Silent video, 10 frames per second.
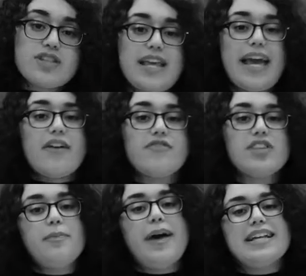than they have in
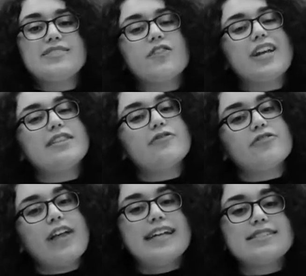the past. Forget the
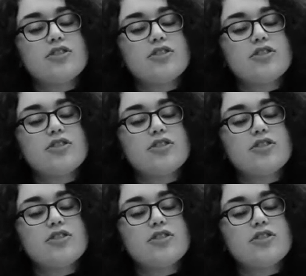flask.